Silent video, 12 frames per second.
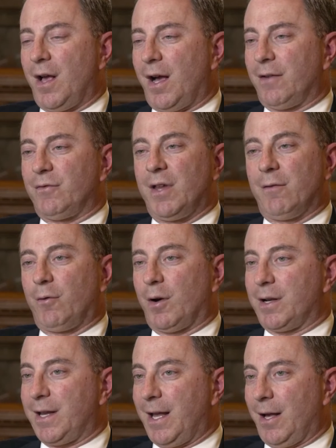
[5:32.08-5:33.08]
I've never
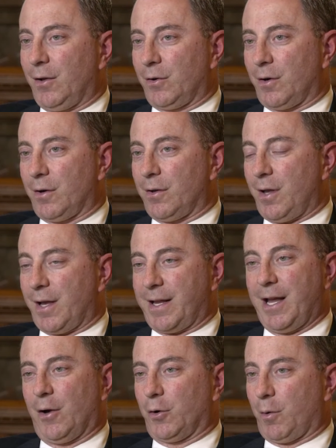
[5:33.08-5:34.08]
encountered a
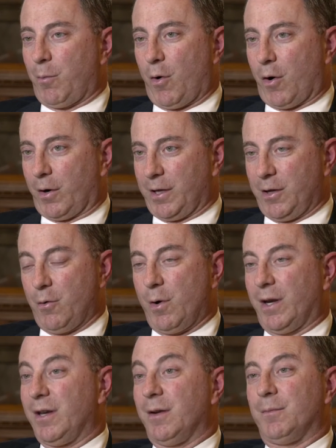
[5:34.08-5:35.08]
counterparty who
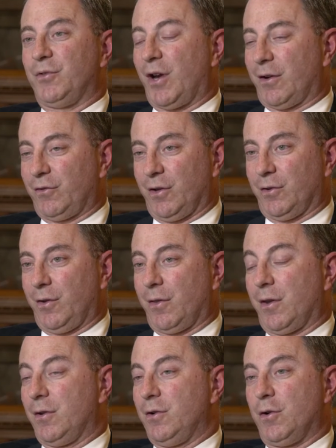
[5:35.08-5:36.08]
had an objection to
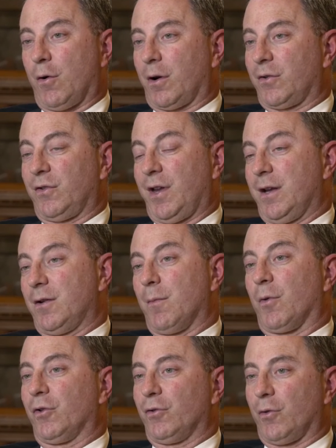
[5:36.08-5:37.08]
the New York State
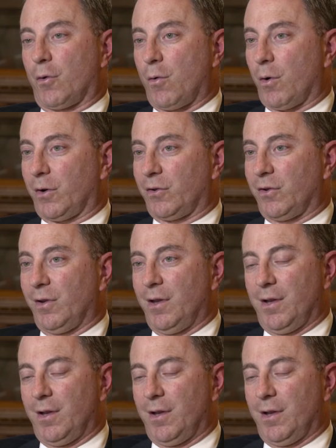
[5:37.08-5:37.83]
commercial courts.